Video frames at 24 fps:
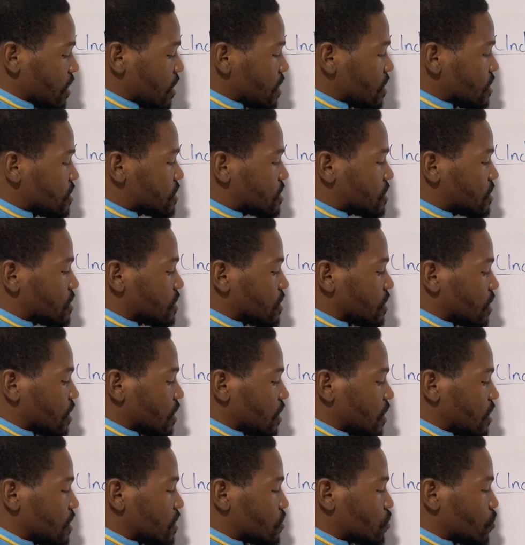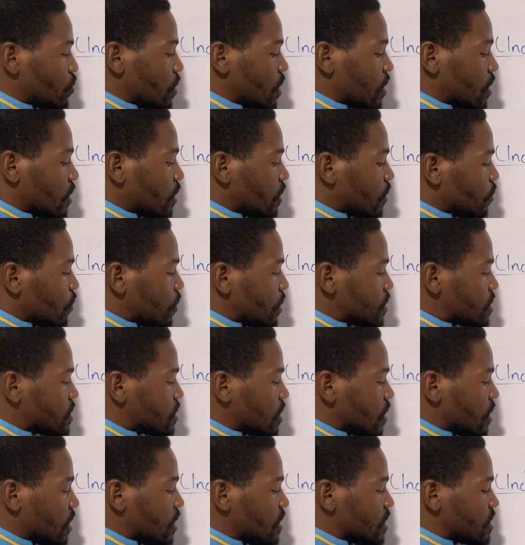is
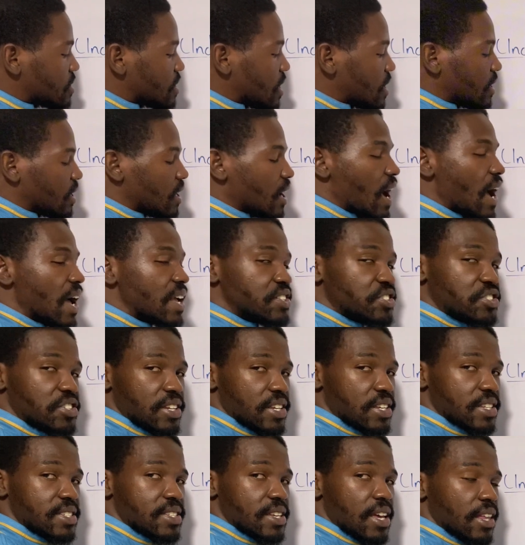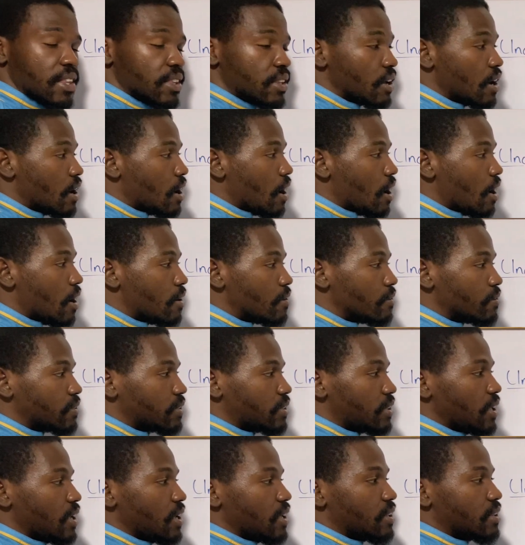at the adjacent of
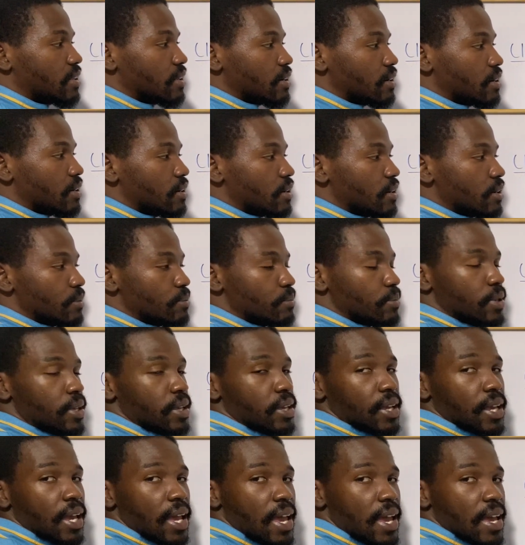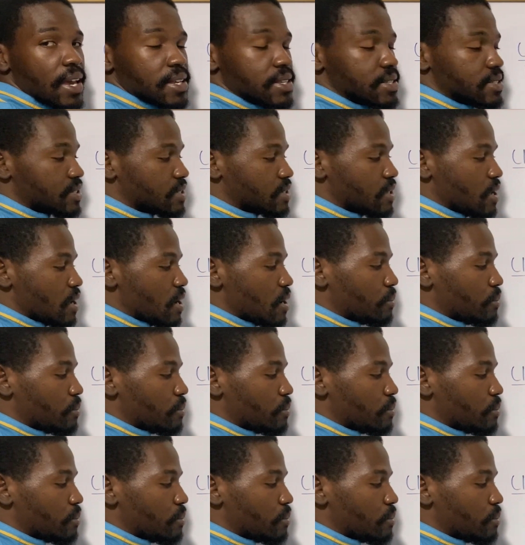theta being x,